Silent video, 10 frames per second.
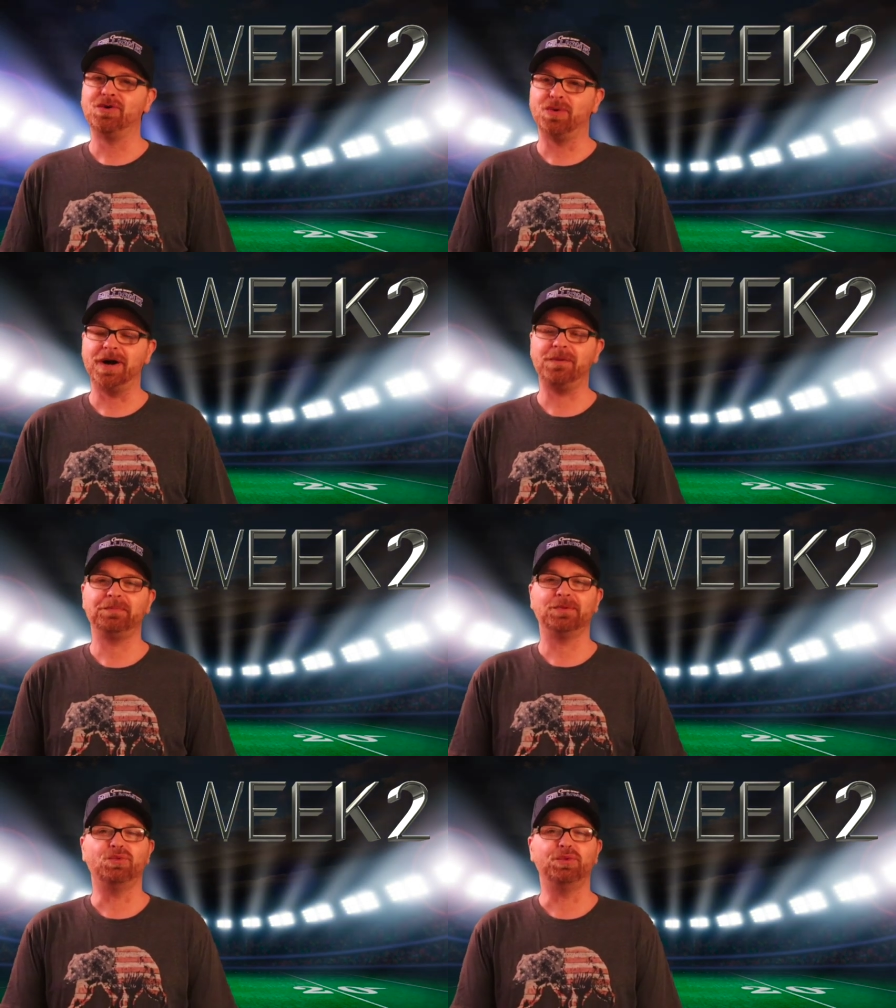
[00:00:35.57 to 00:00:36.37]
Well,
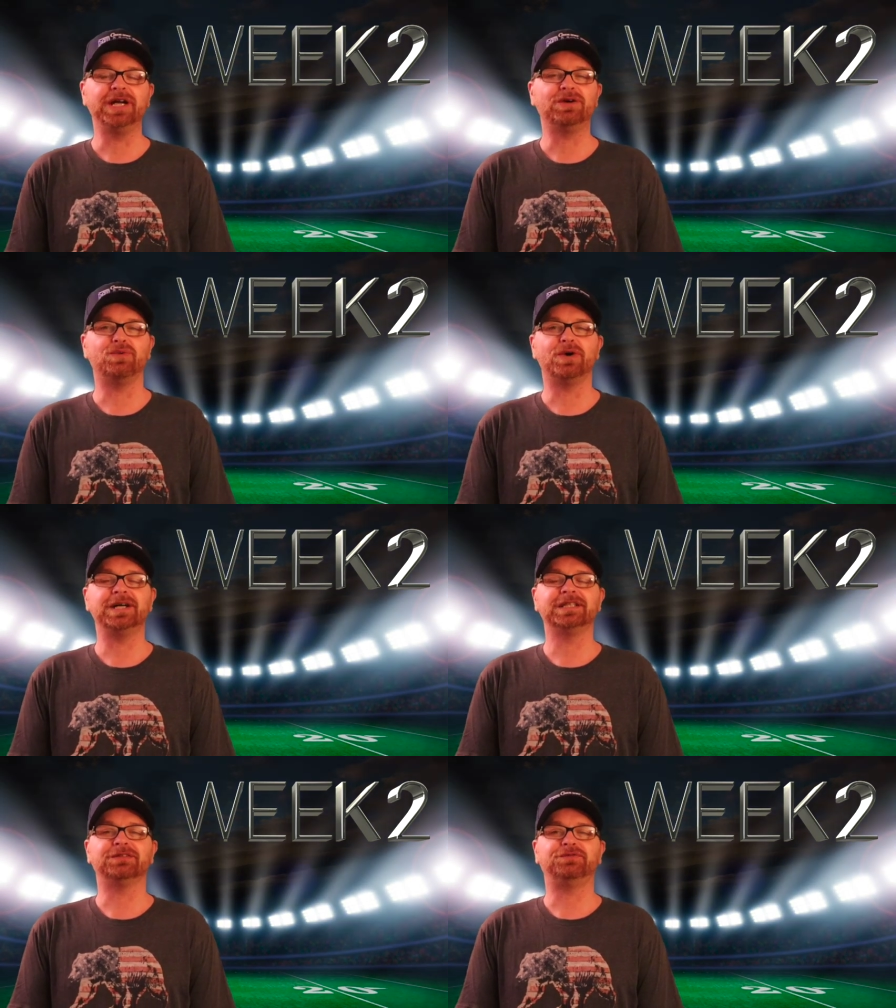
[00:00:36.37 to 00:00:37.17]
week
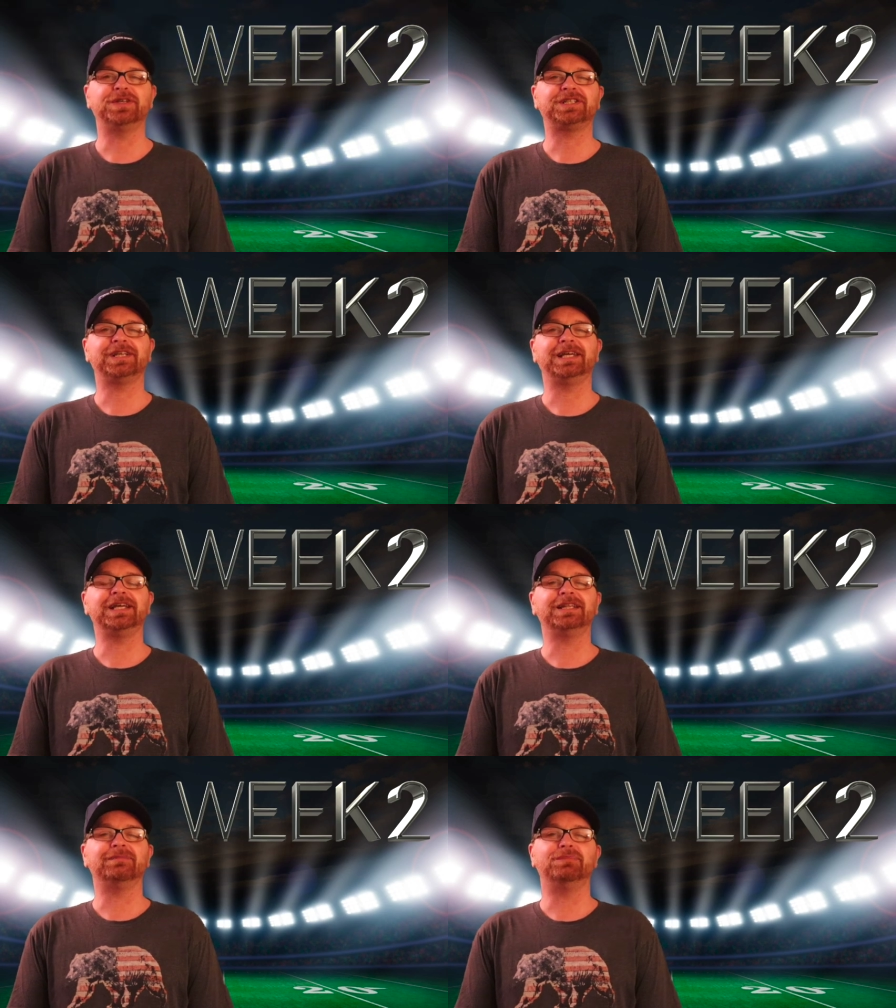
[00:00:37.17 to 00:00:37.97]
one is officially
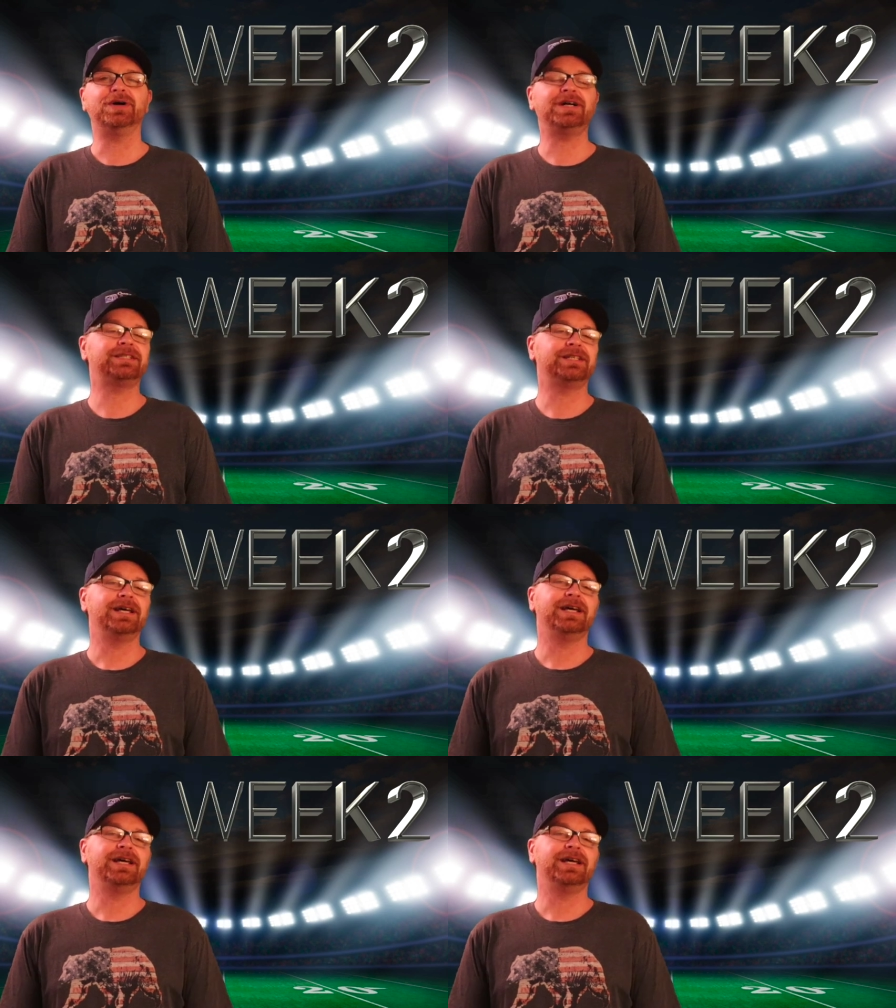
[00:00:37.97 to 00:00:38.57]
in the books,